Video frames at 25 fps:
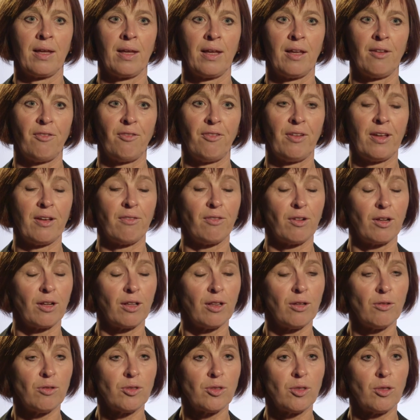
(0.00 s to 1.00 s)
If we have a
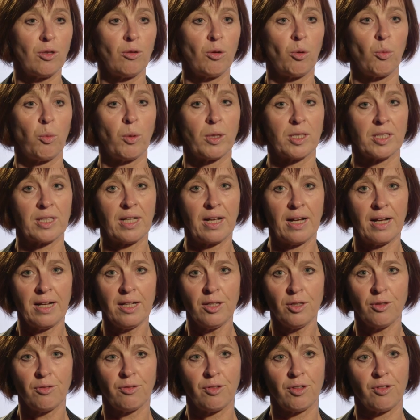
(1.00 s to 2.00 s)
closer look what
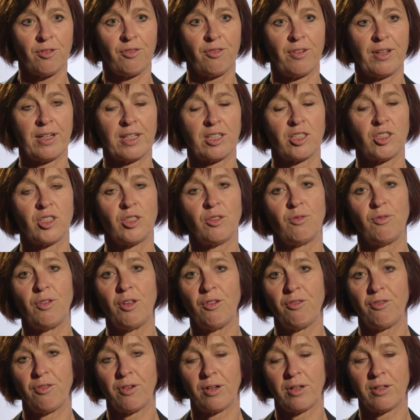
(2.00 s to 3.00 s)
kind of infection we
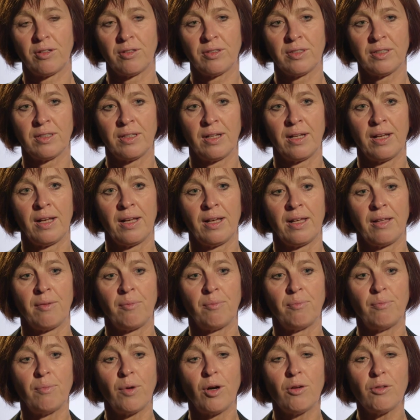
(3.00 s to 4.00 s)
found,
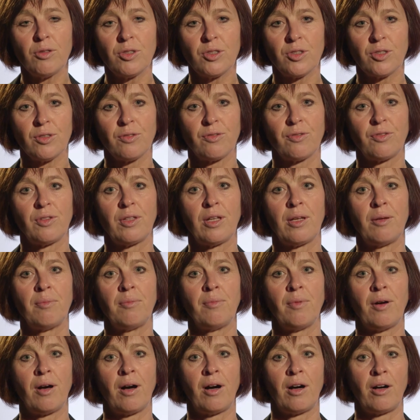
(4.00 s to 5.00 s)
most of
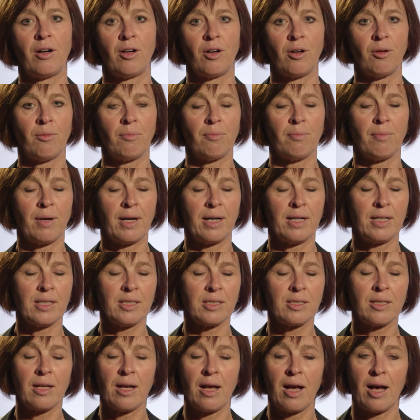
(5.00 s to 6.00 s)
them are
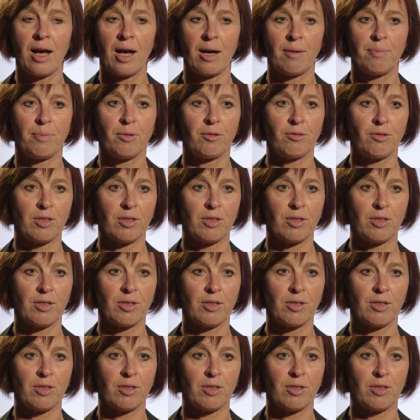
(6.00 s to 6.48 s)
mild upper